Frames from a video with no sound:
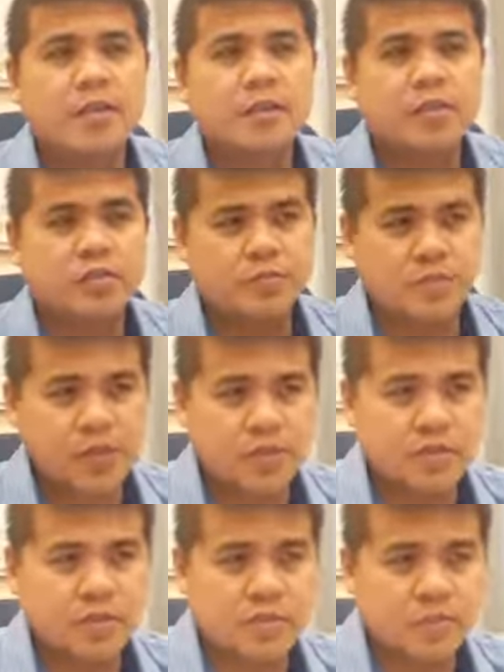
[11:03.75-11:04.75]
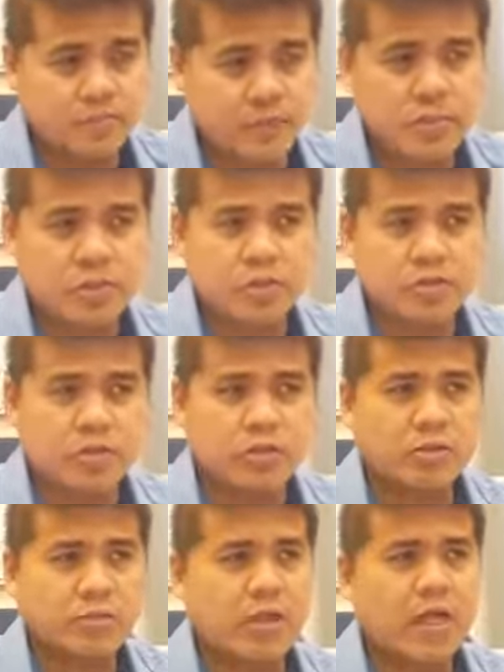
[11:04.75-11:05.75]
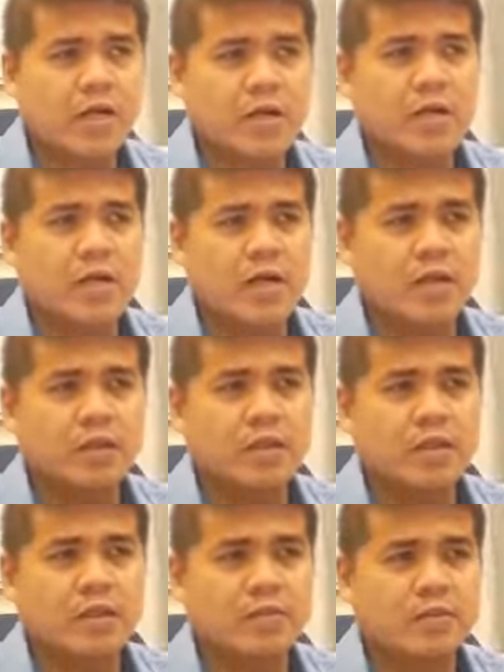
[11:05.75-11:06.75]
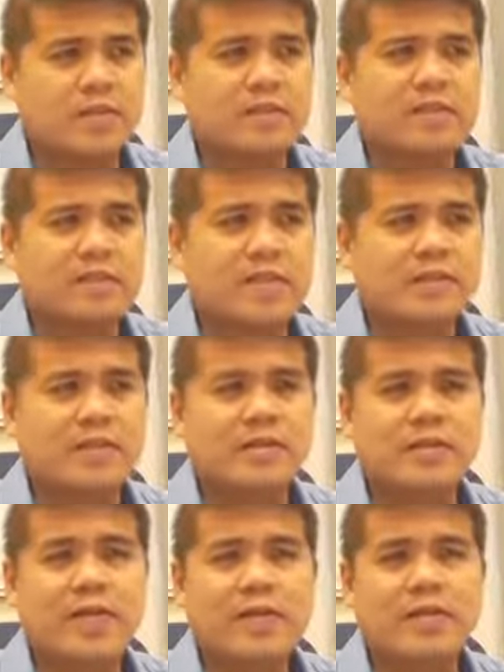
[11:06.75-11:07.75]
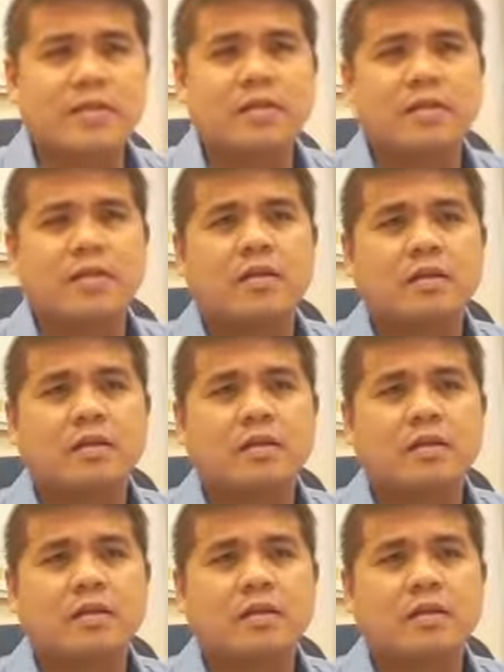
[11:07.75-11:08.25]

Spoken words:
Suspension or bracketing out is in sense taken